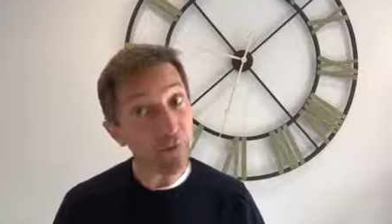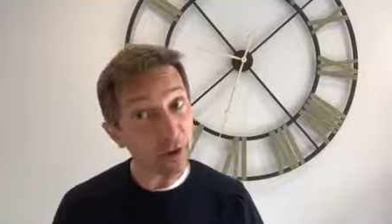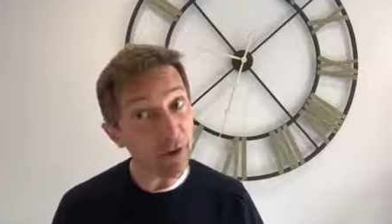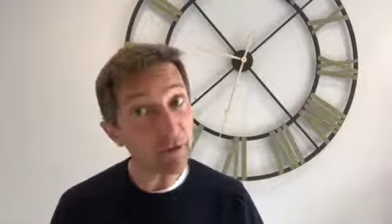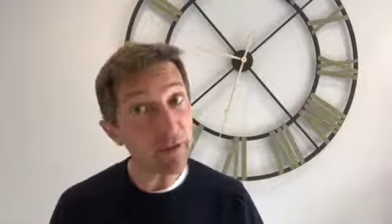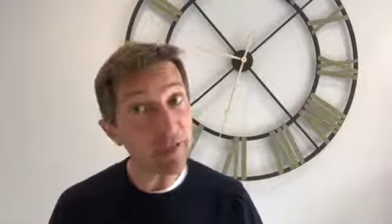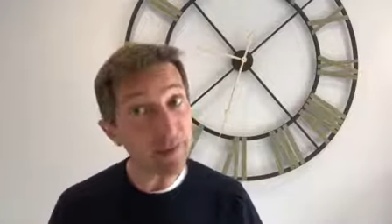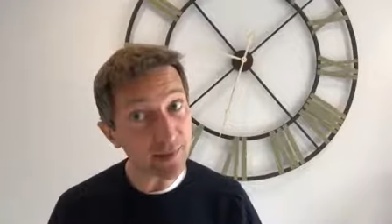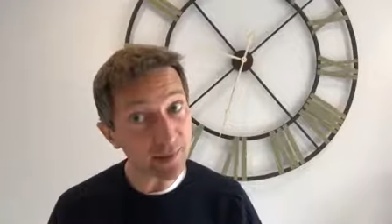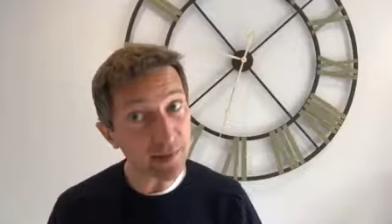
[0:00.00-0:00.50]

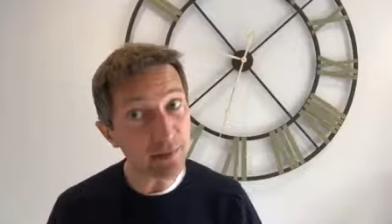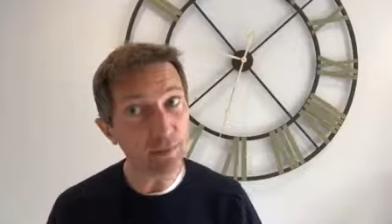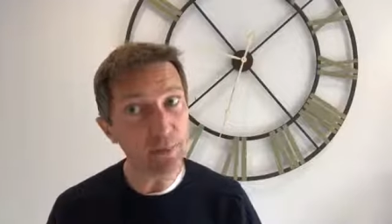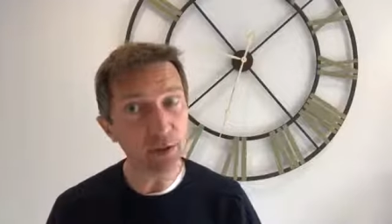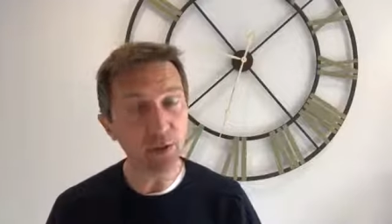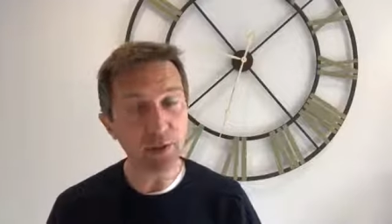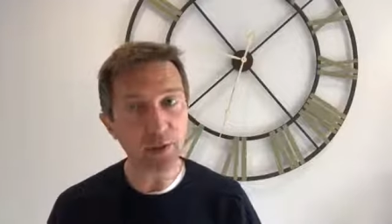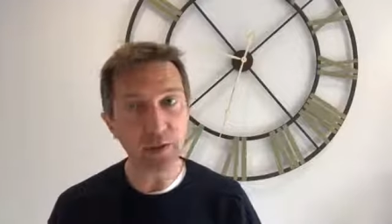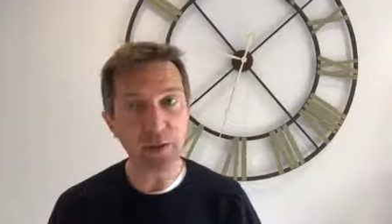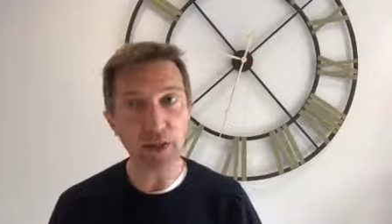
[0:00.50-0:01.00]
very
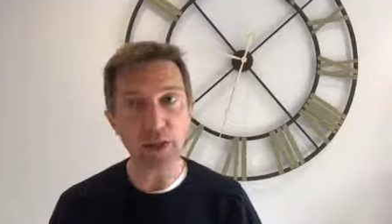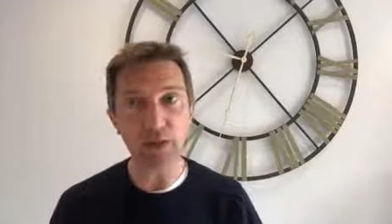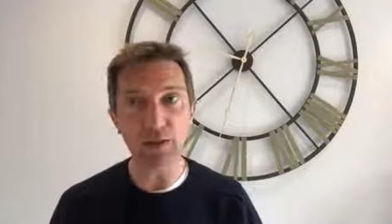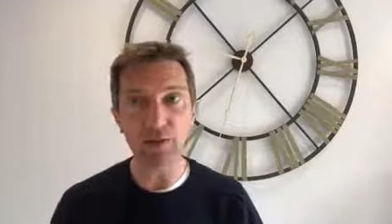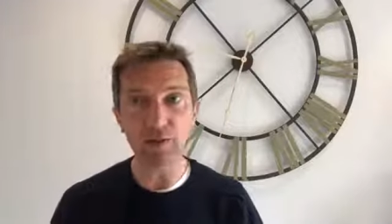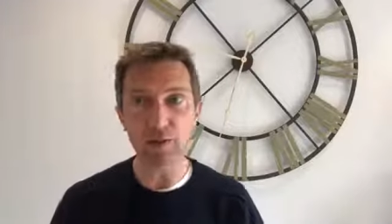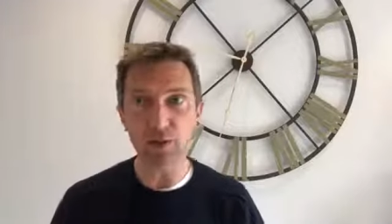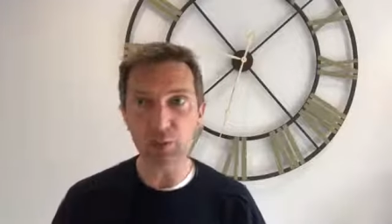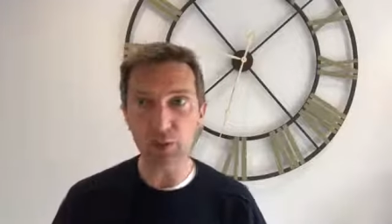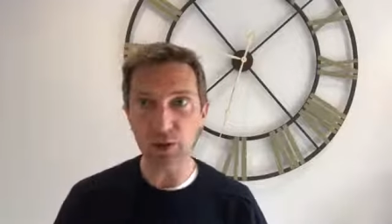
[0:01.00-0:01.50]
similar
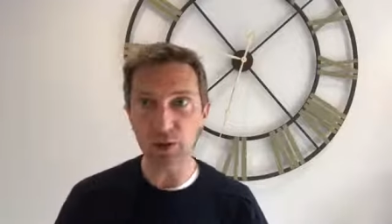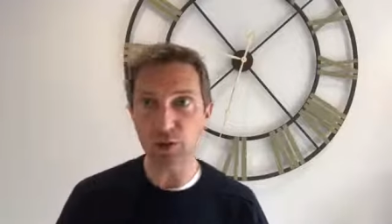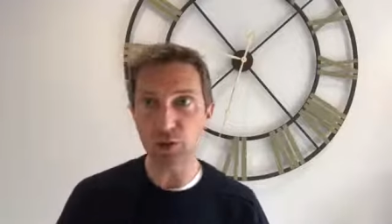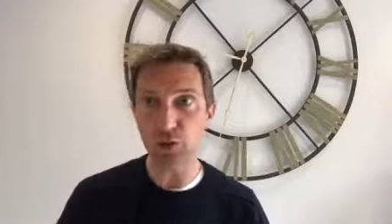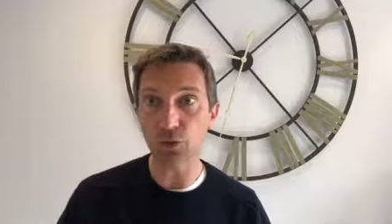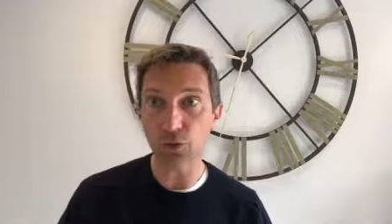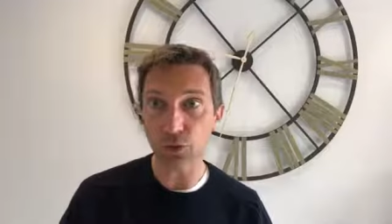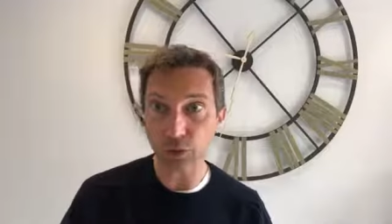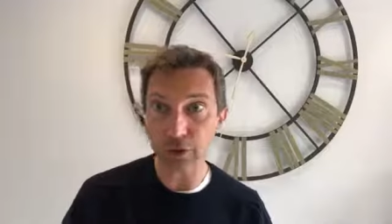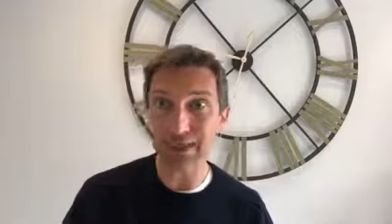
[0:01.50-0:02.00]
things to which
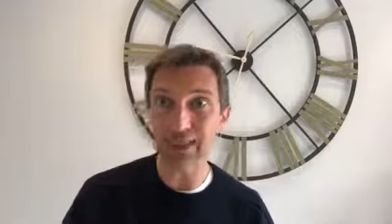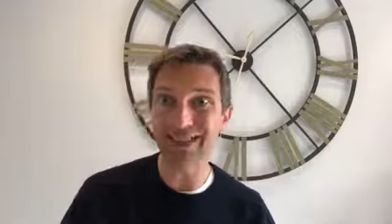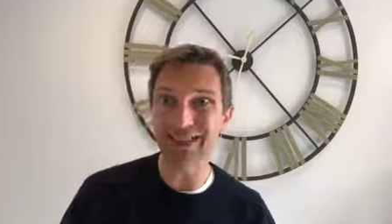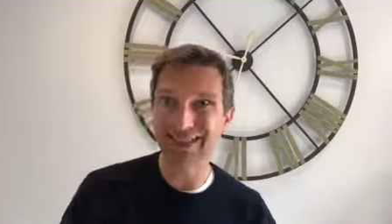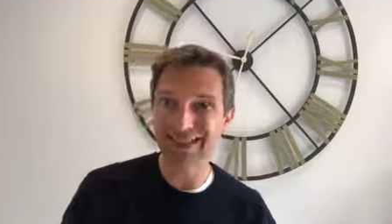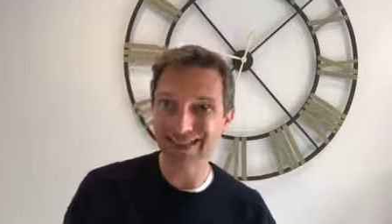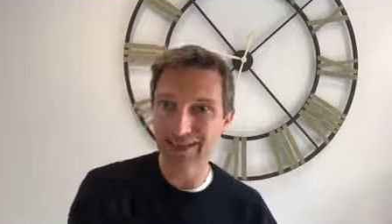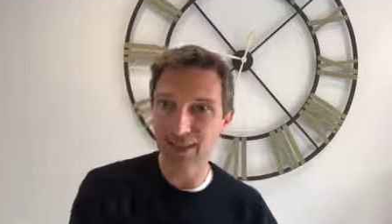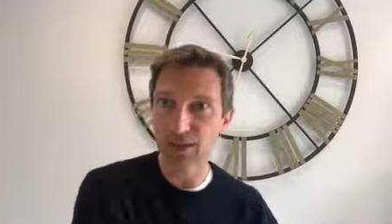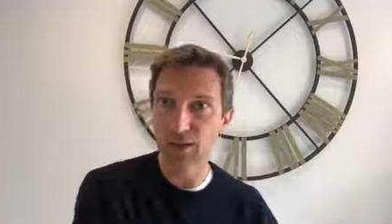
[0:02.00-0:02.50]
the
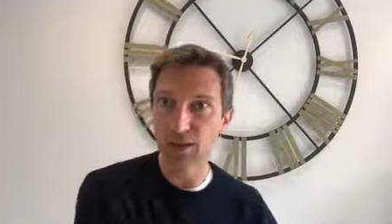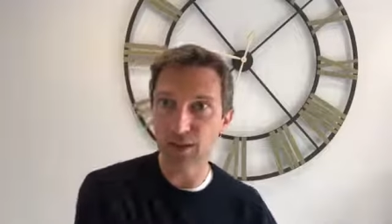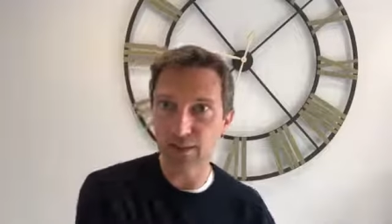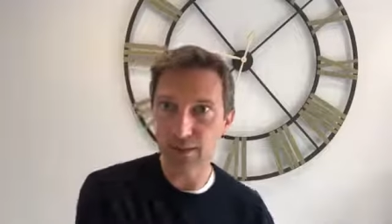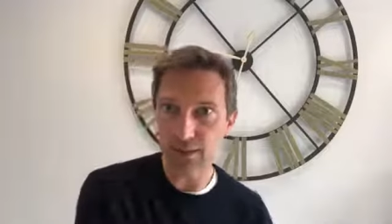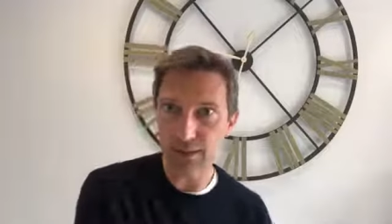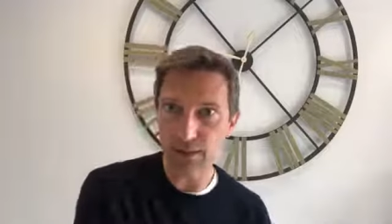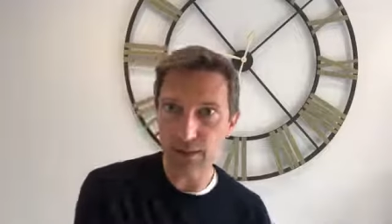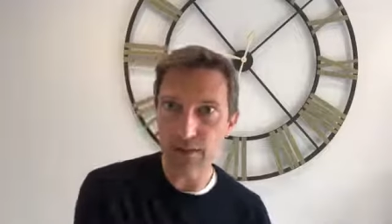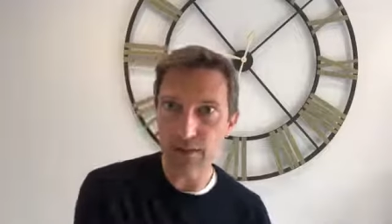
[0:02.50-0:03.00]
Greeks
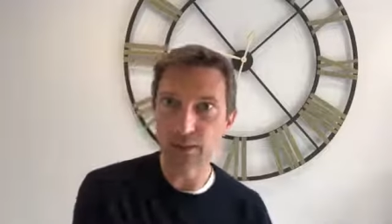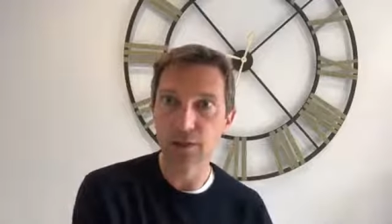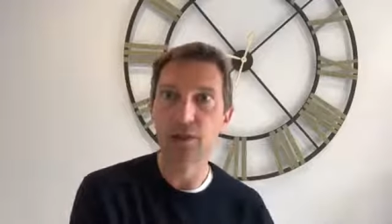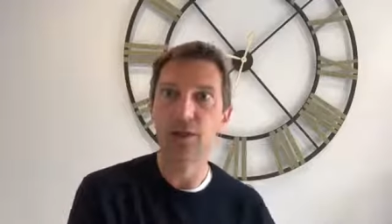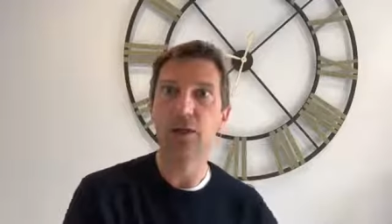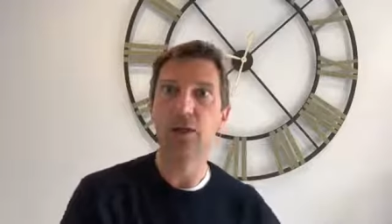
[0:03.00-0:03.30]
did